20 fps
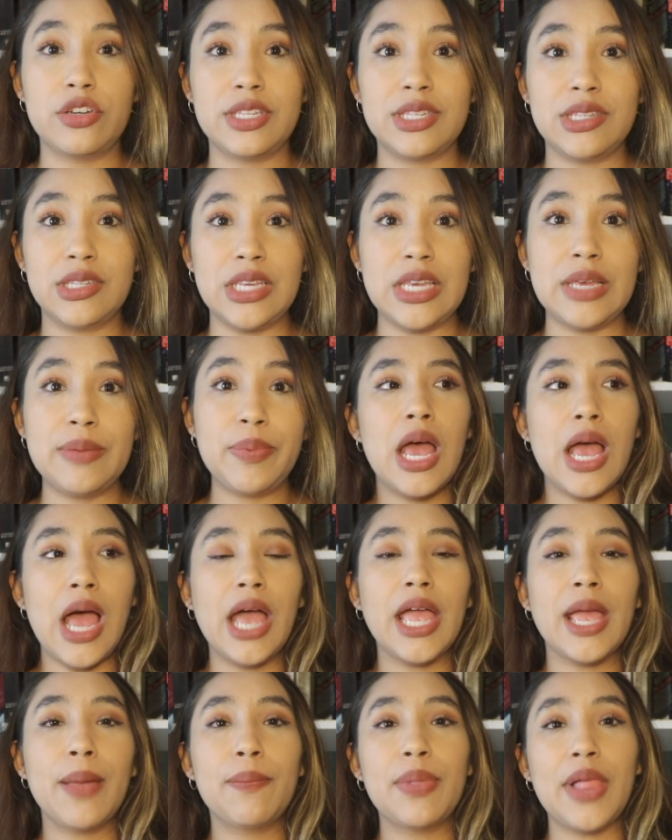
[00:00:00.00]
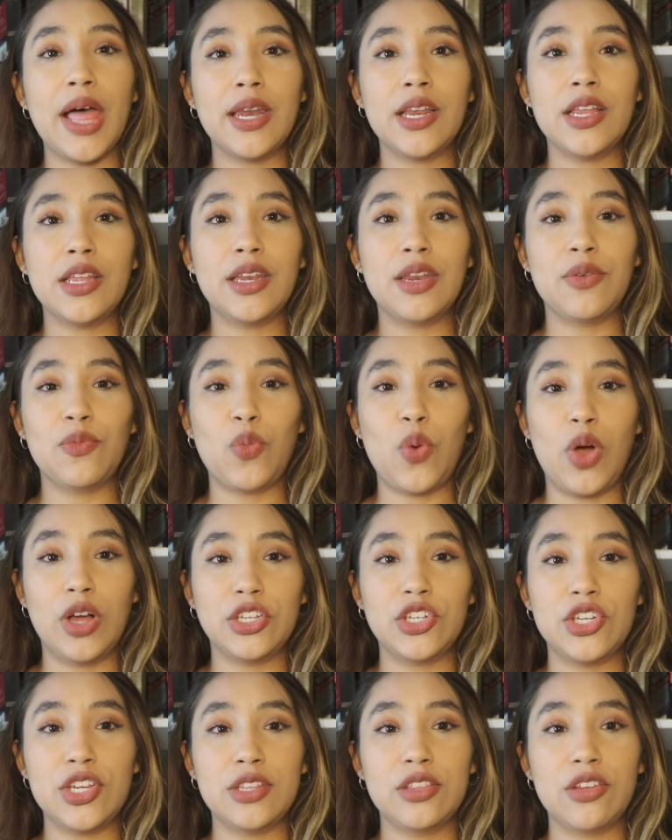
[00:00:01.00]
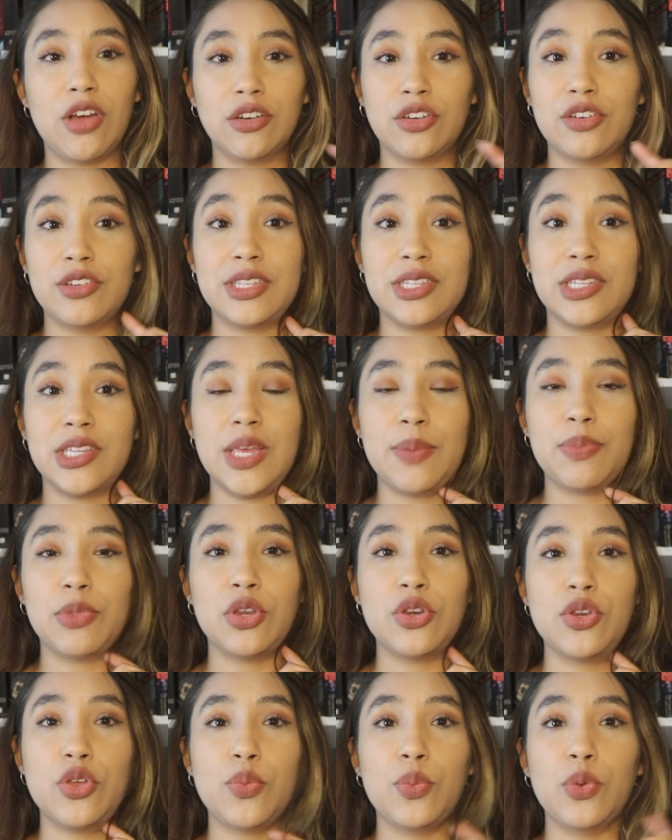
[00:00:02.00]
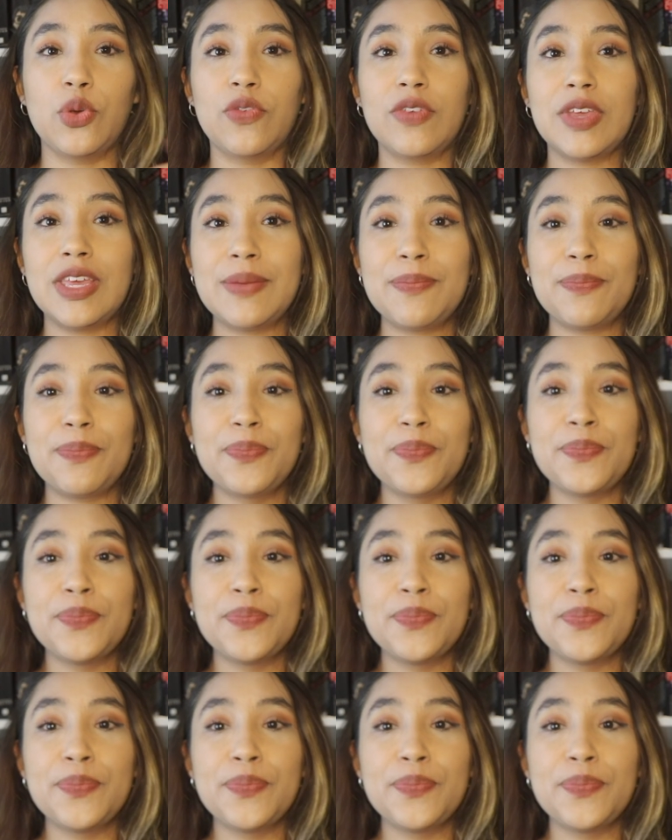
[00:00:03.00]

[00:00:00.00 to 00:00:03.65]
Sleep. I am planning on watching Dr. Sleep, the new movie,